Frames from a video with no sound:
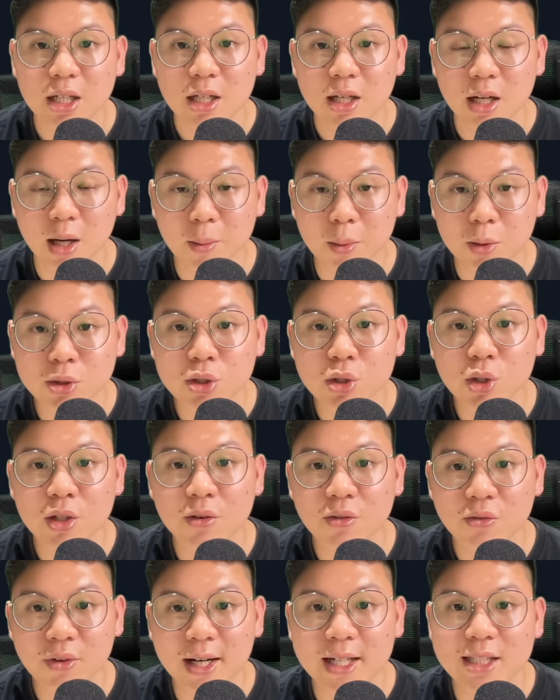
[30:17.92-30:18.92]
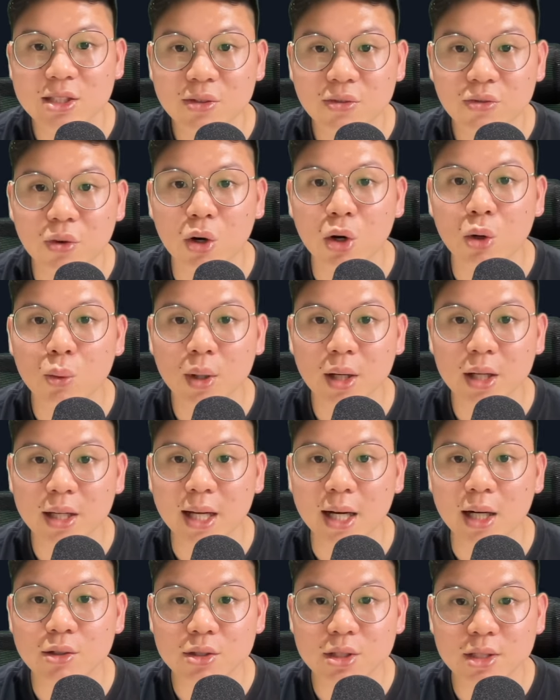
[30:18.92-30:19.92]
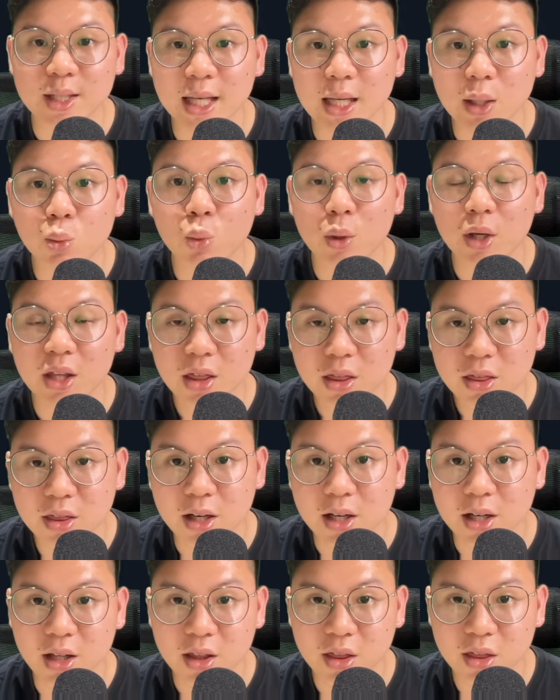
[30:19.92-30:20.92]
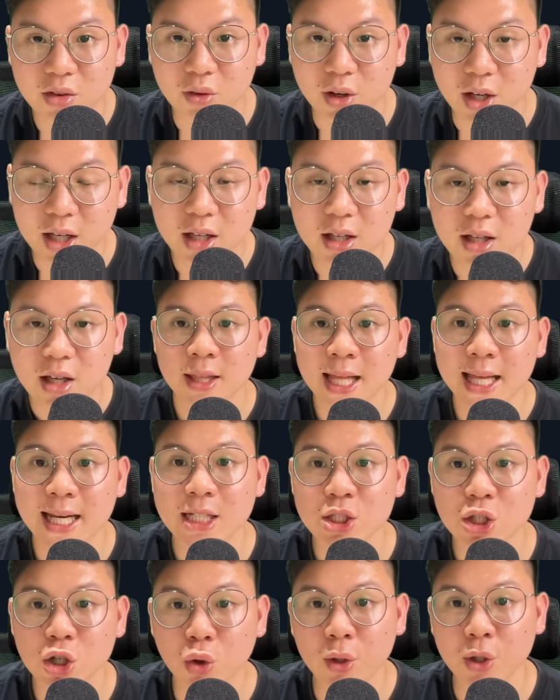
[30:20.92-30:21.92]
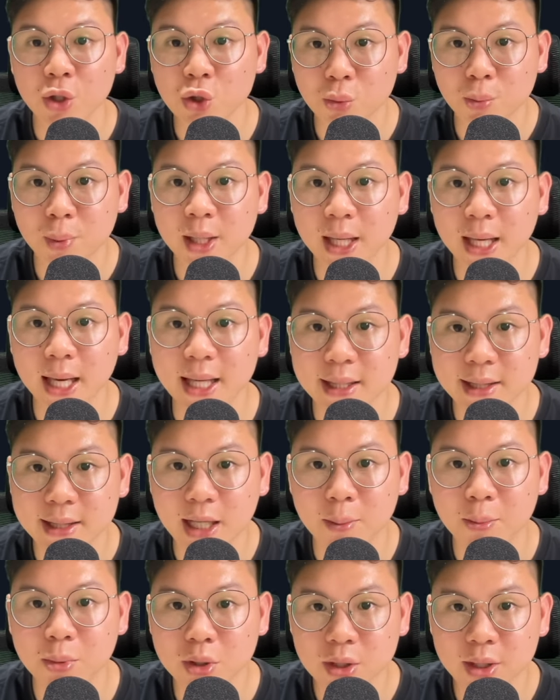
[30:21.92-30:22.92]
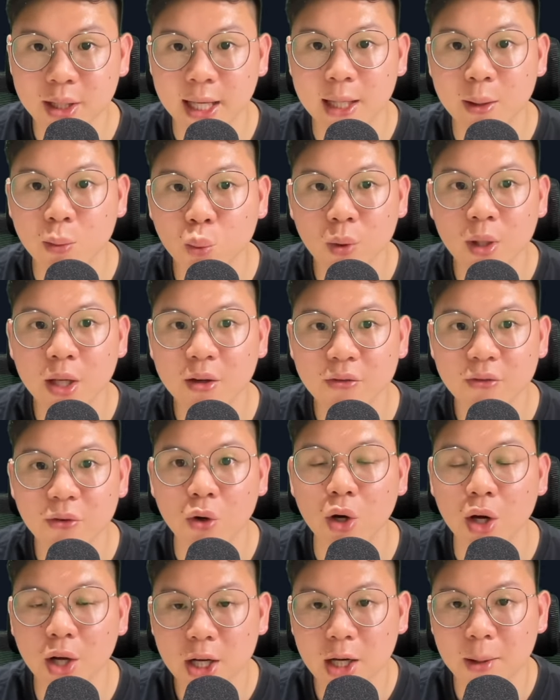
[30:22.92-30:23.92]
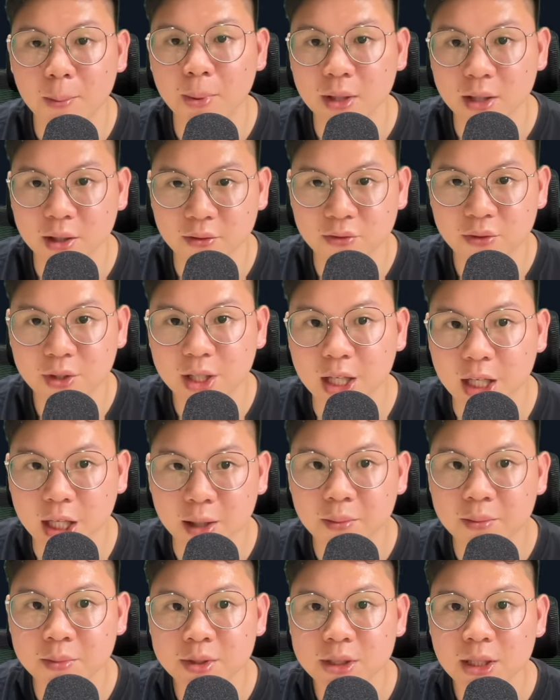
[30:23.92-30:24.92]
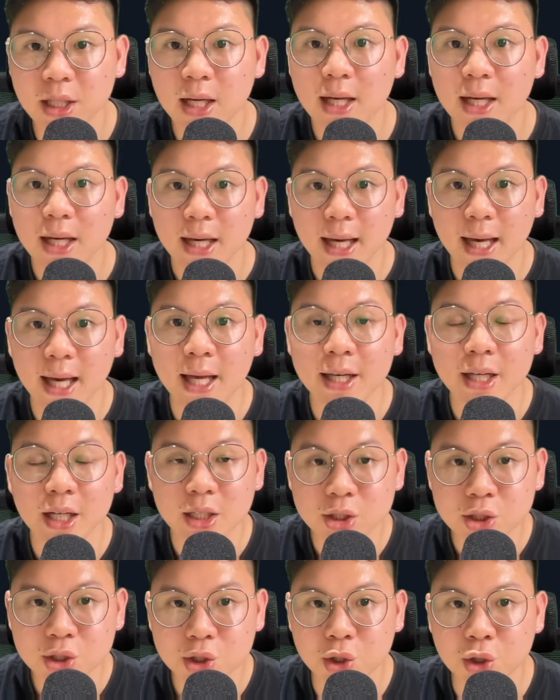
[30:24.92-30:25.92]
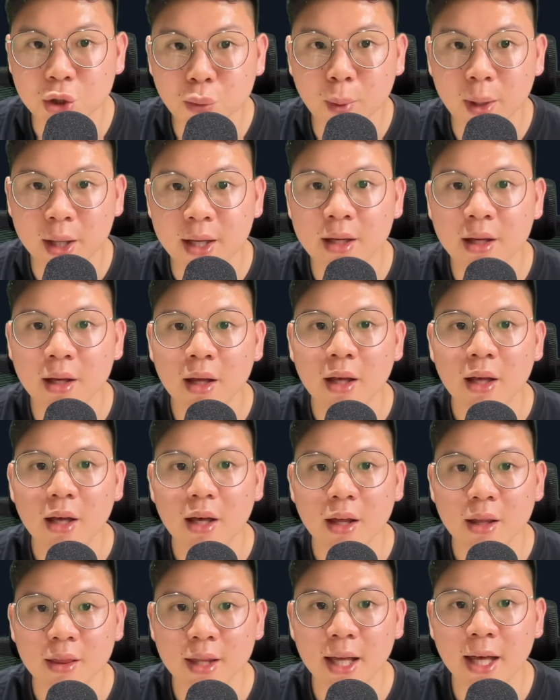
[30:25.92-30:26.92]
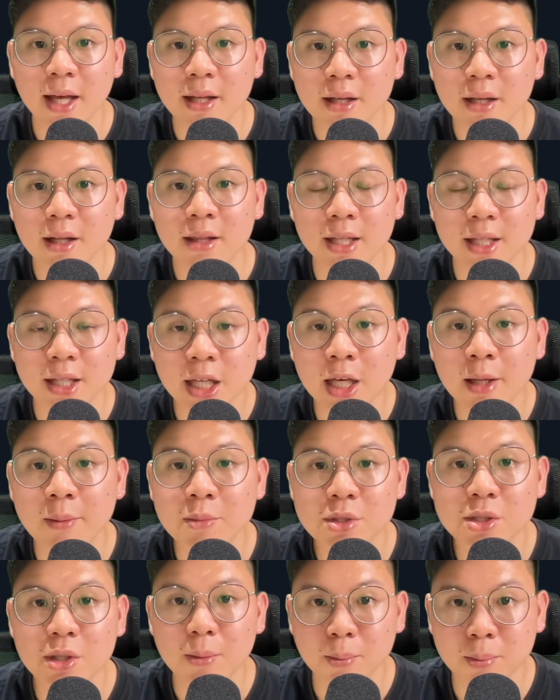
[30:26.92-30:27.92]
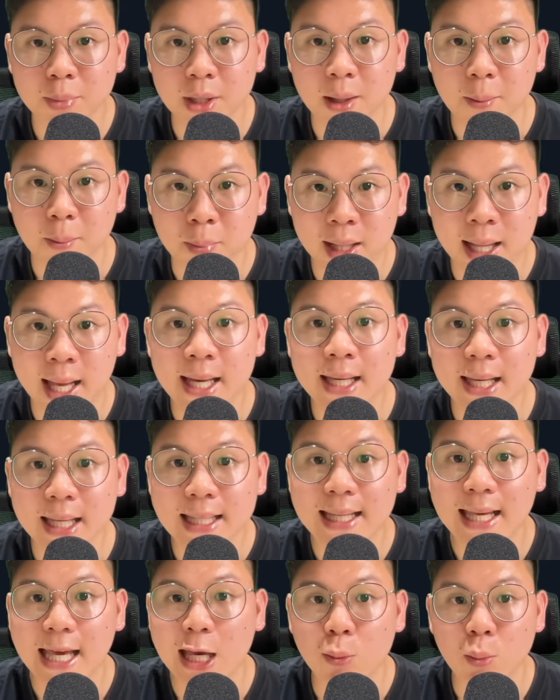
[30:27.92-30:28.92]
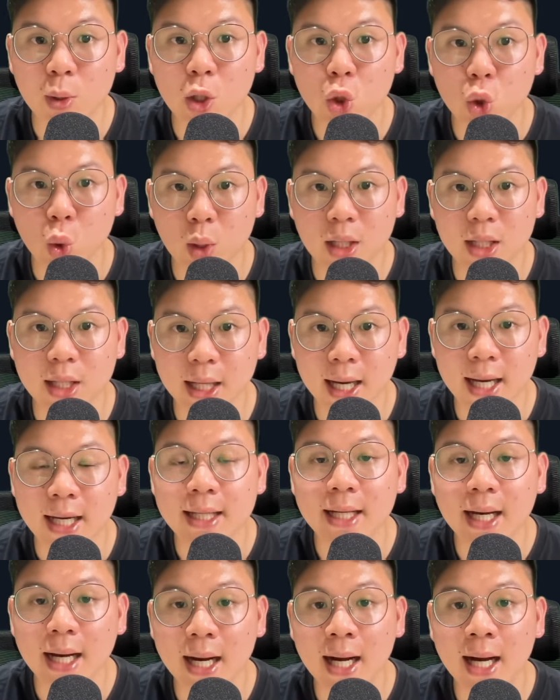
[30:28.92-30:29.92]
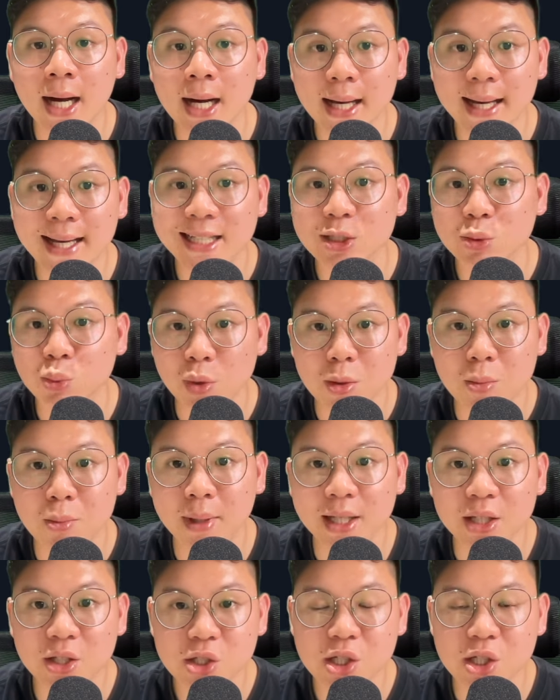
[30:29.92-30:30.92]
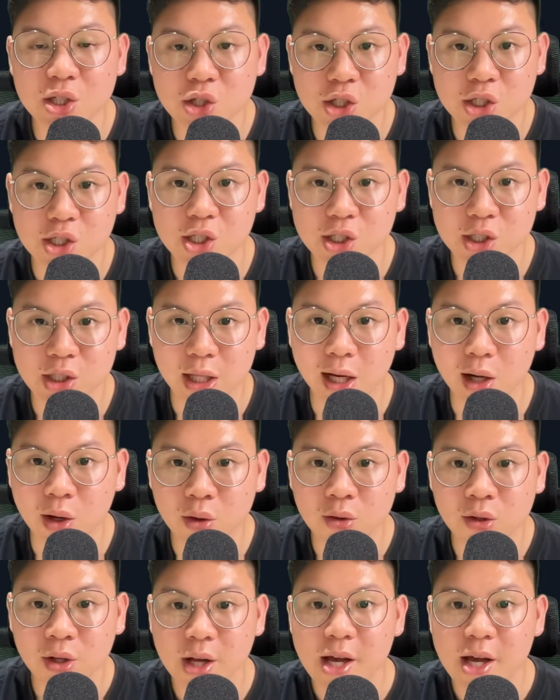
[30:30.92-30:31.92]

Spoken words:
I'm also going to fast forward now to game week 33. That is going to be a double game week for a couple of teams. And assuming that the teams that blank in game week 29 are, as we mentioned just now,